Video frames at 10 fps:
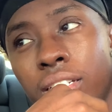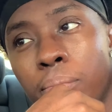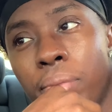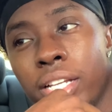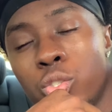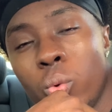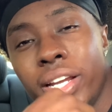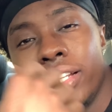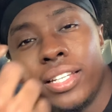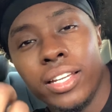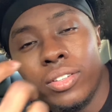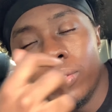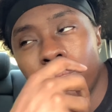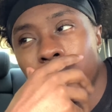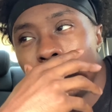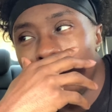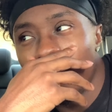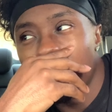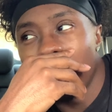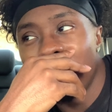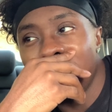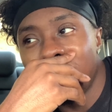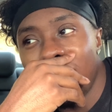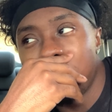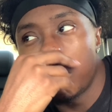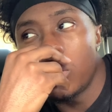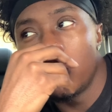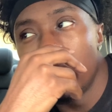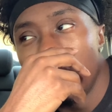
the best way to get them, you know, stuff like that. So,